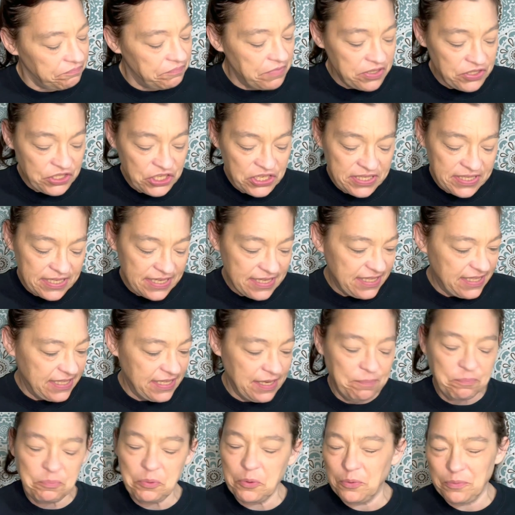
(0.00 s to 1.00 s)
just a
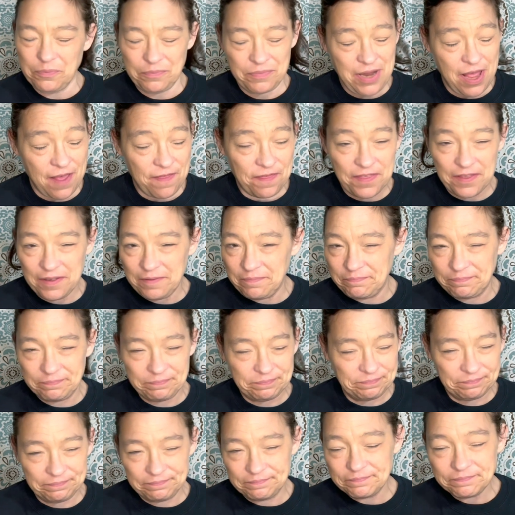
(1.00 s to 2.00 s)
simple, nothing
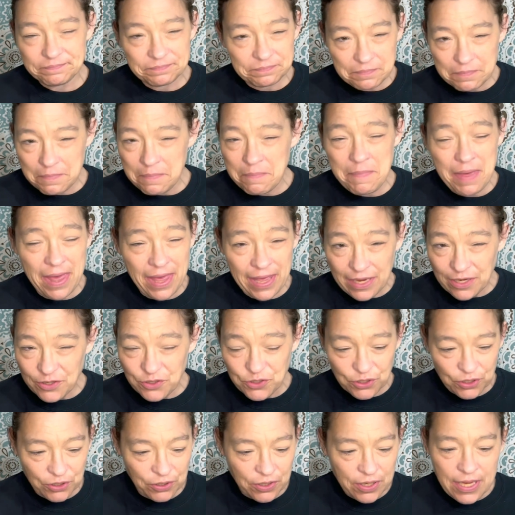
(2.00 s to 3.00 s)

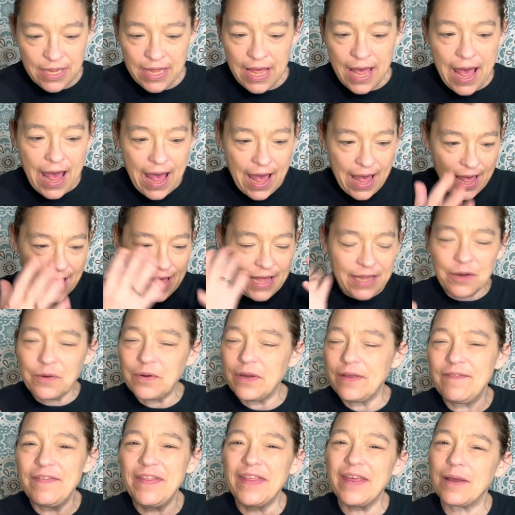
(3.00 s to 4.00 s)
major. I, I don't
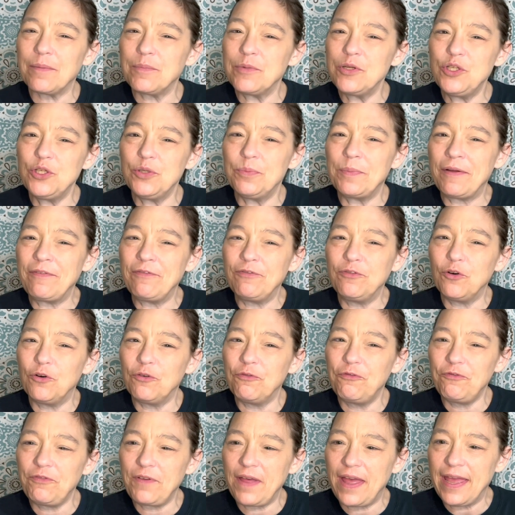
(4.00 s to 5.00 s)
even think I'm going to do my full
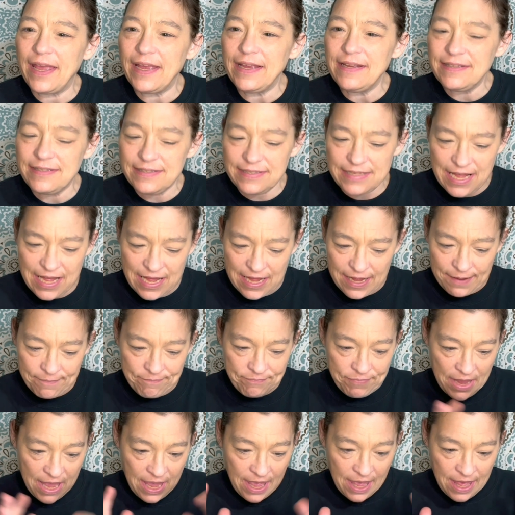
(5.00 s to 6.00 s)
face.
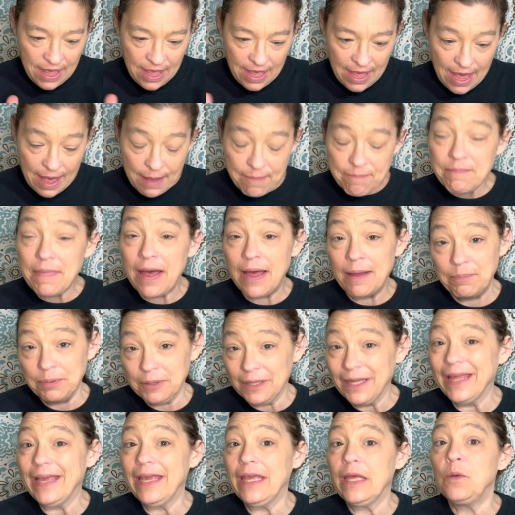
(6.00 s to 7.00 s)
Um, my
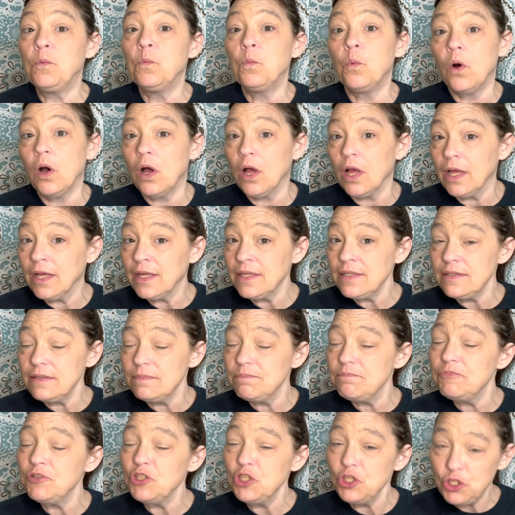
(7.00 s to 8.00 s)
plan was
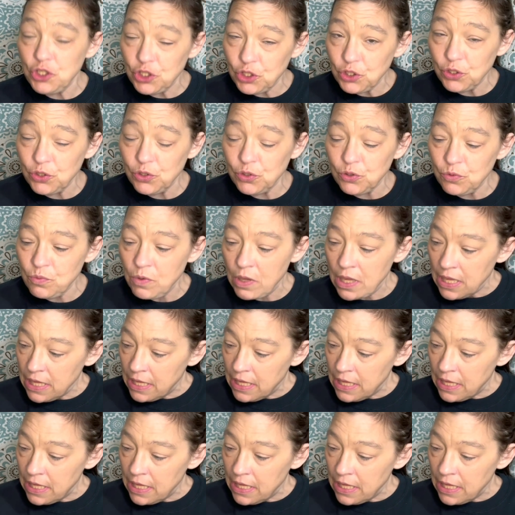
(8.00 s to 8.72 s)
to do